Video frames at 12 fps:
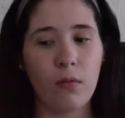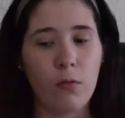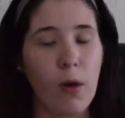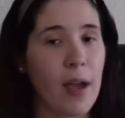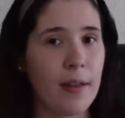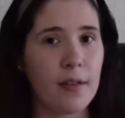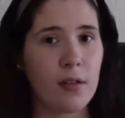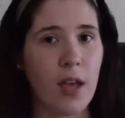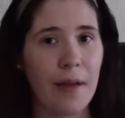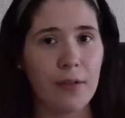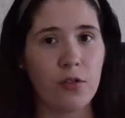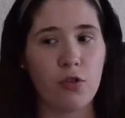right. You
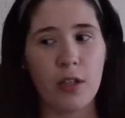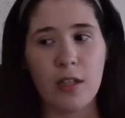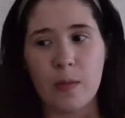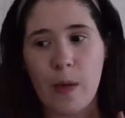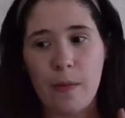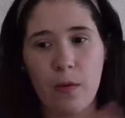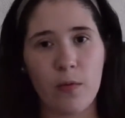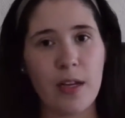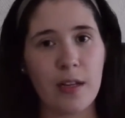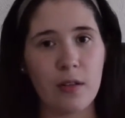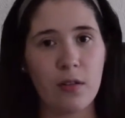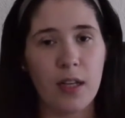have to treat this baby
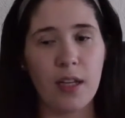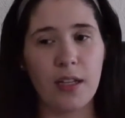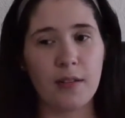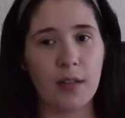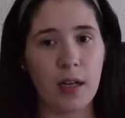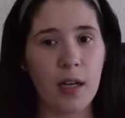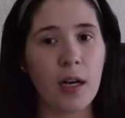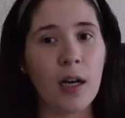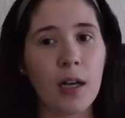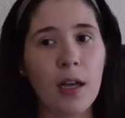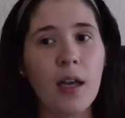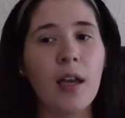right. It needs a
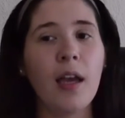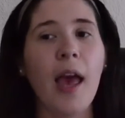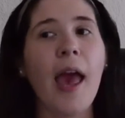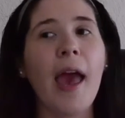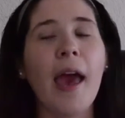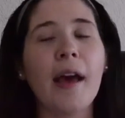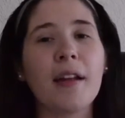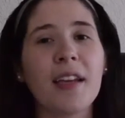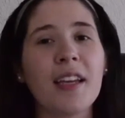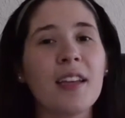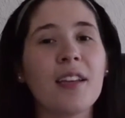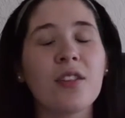hug, and
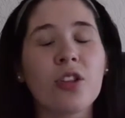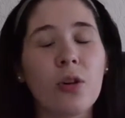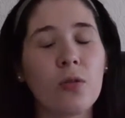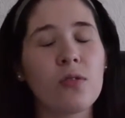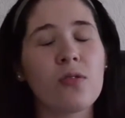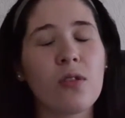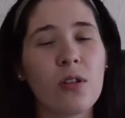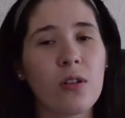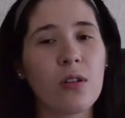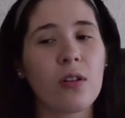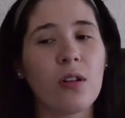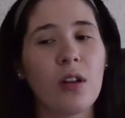he shows
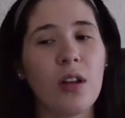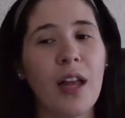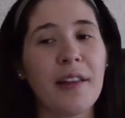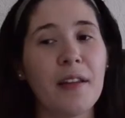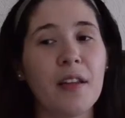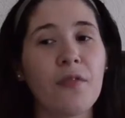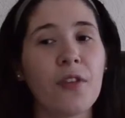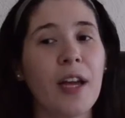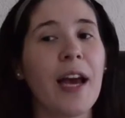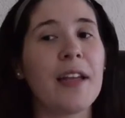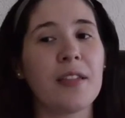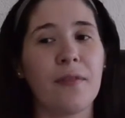her like the different
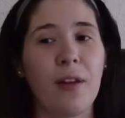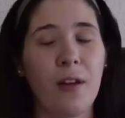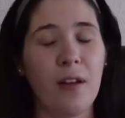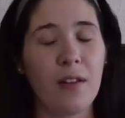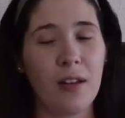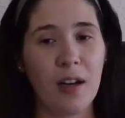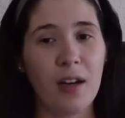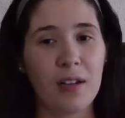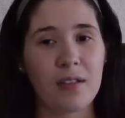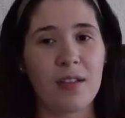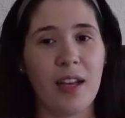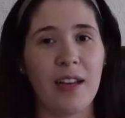kinds of the
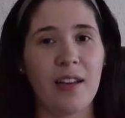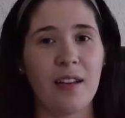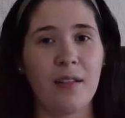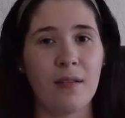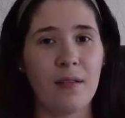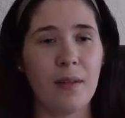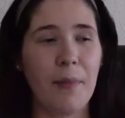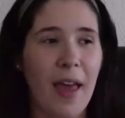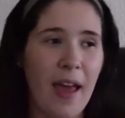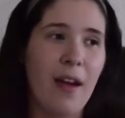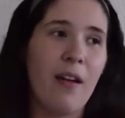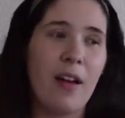hugs, like the
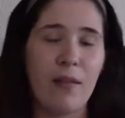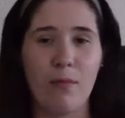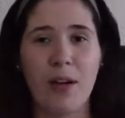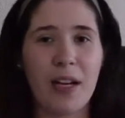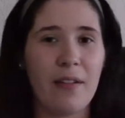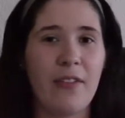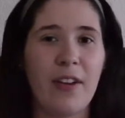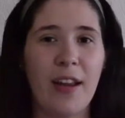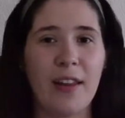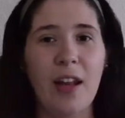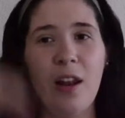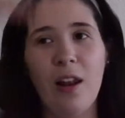bear and whatever,
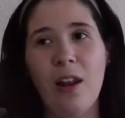and the